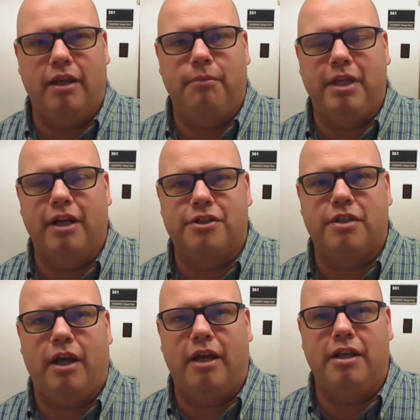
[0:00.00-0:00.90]
I mean,
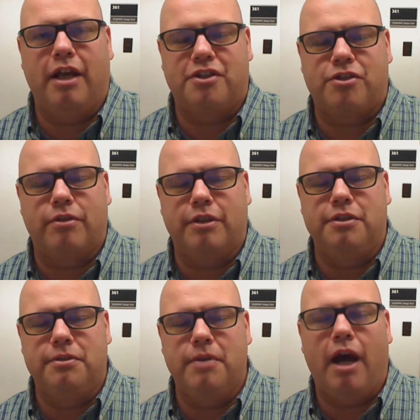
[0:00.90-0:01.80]
I certainly
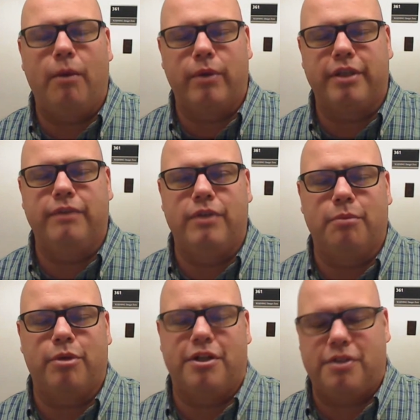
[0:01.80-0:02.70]
do not want to give the
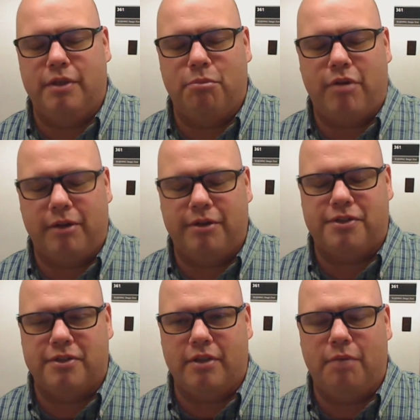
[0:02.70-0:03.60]
impression that progress
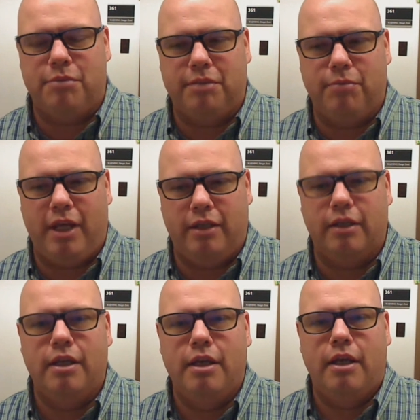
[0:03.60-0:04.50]
is not being made.
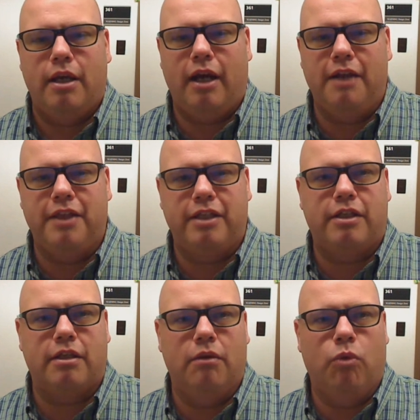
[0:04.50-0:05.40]
I
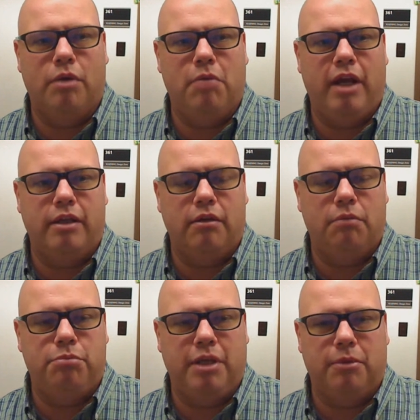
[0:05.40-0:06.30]
think one might
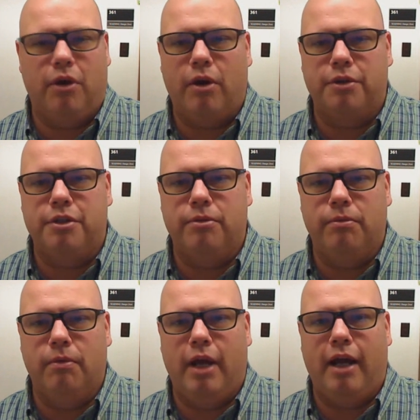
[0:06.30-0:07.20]
be able to
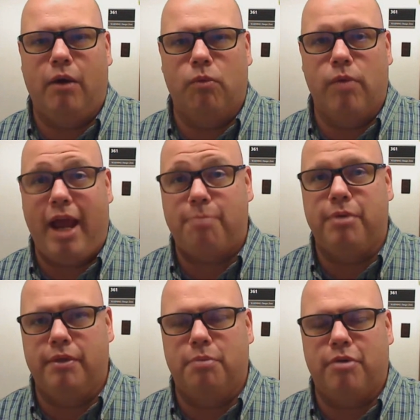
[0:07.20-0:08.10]
argue how
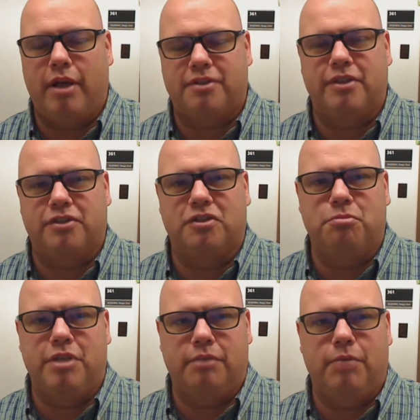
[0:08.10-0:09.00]
rapid the process is
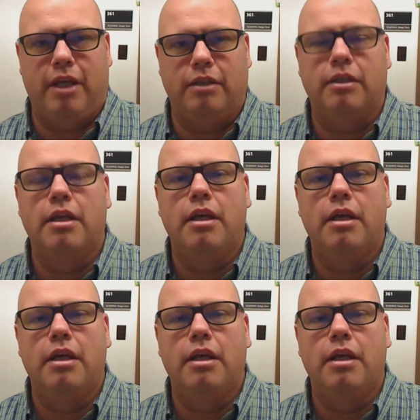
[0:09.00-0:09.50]
being made.